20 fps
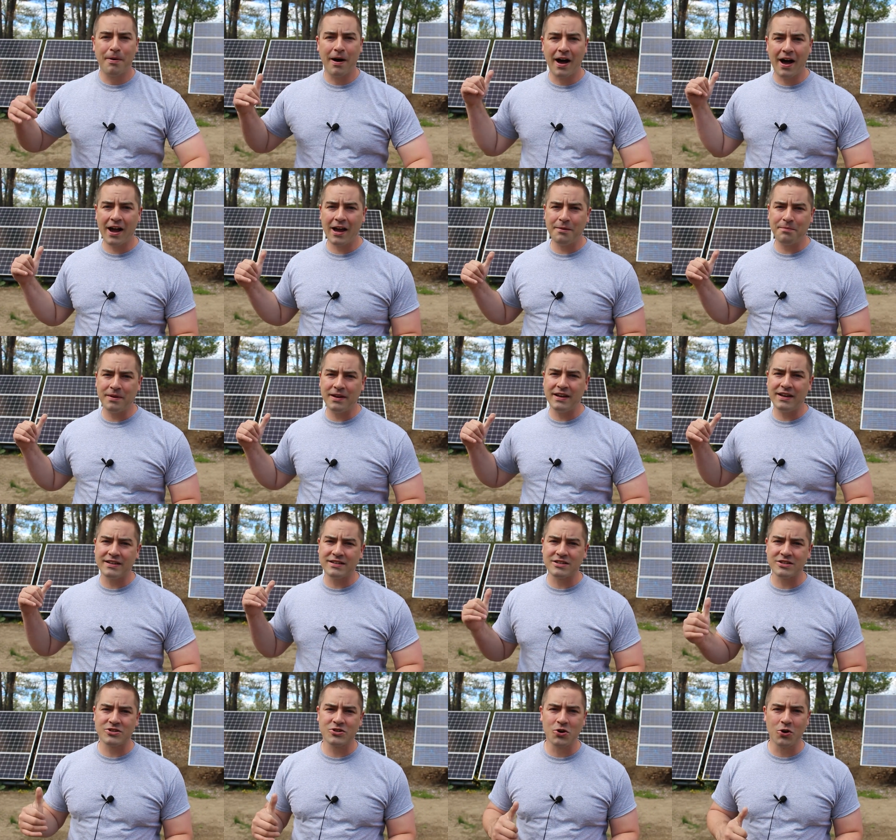Behind me
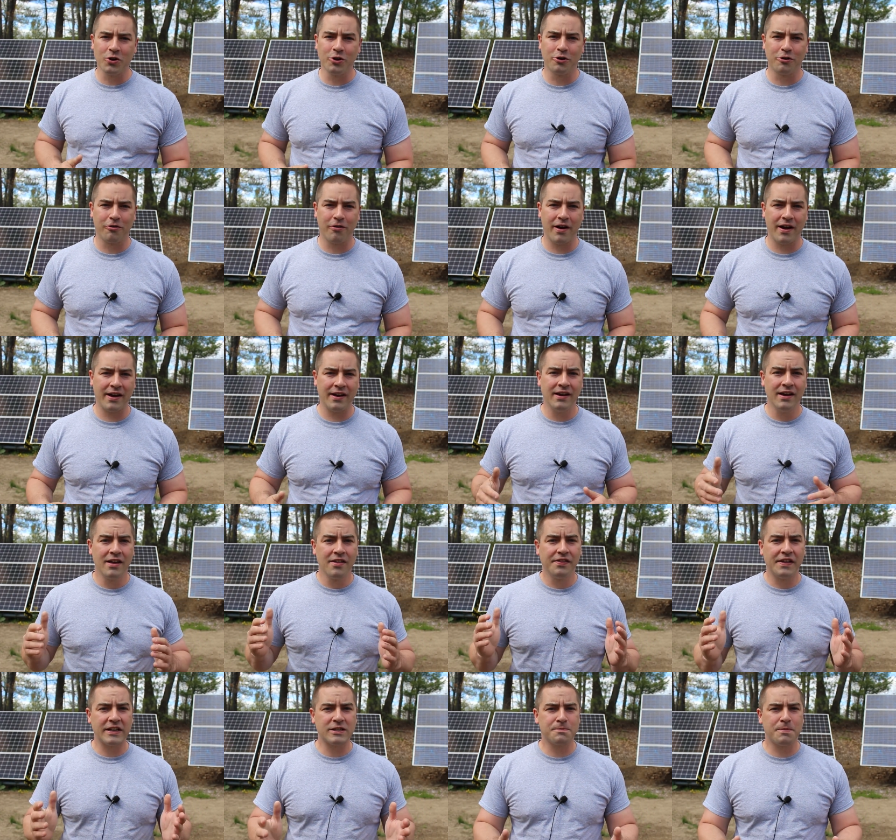is a solar array
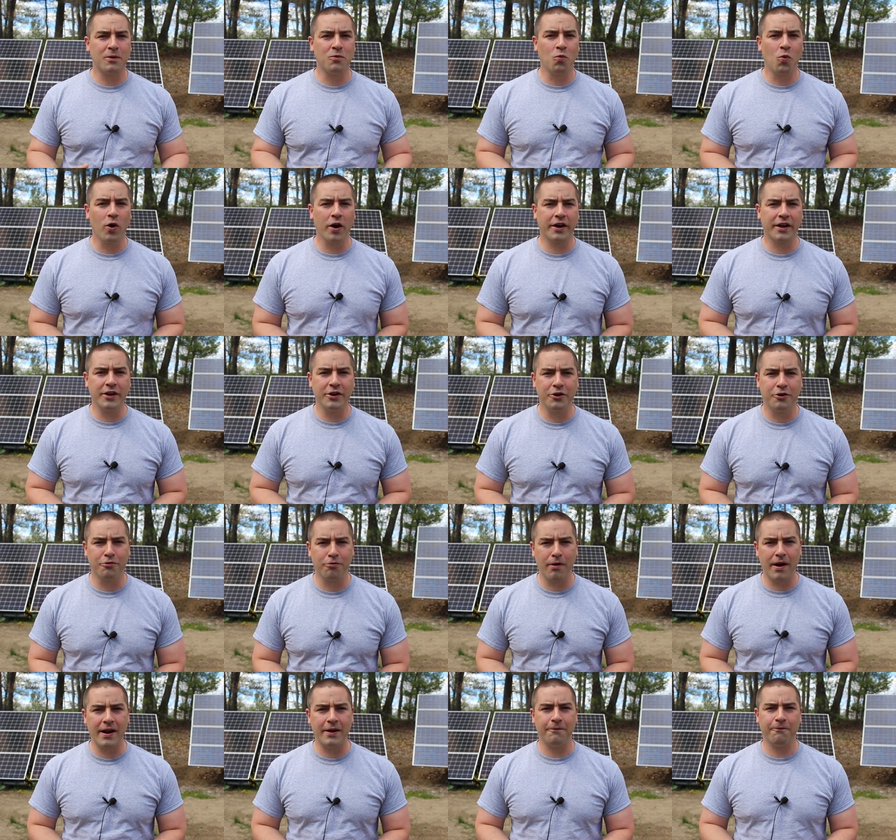that's been working
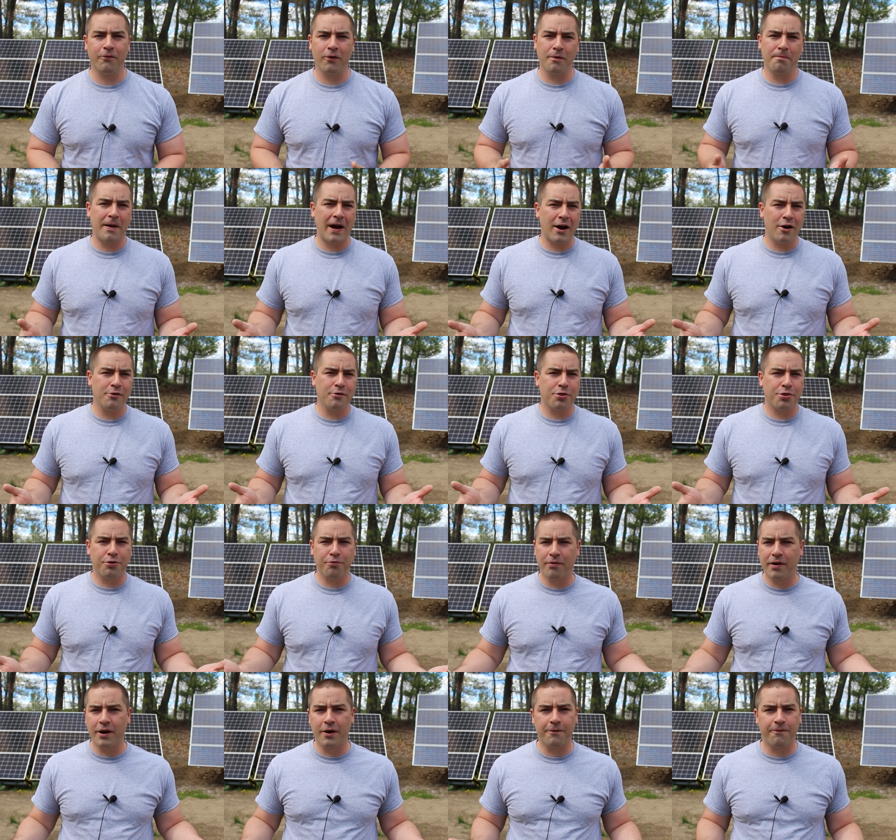great for about
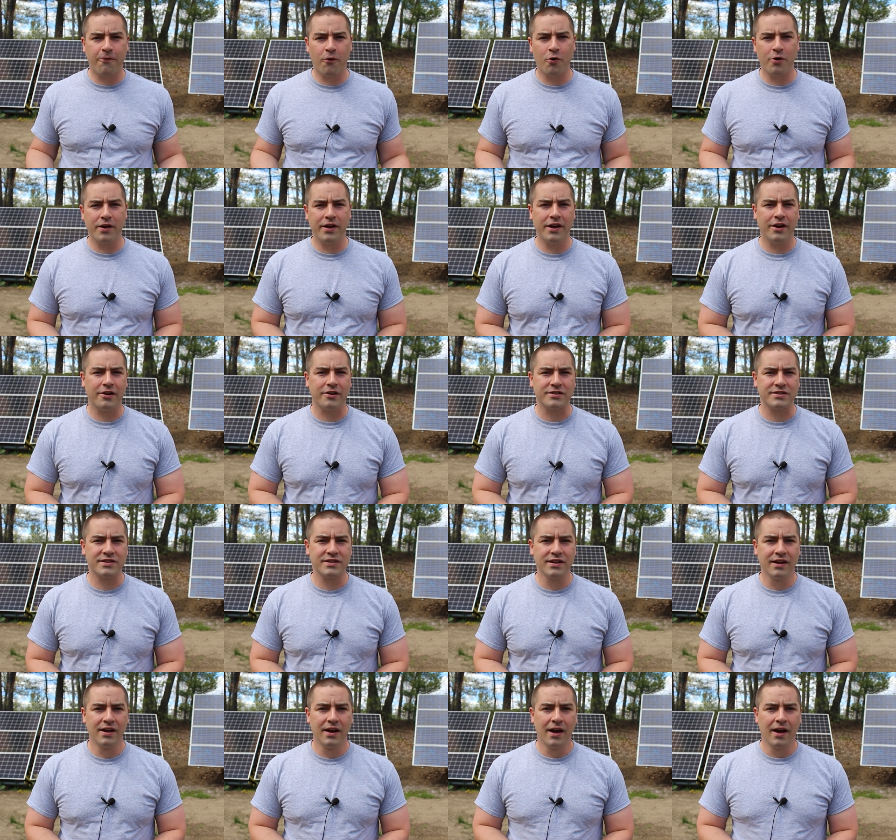3 or 4 years.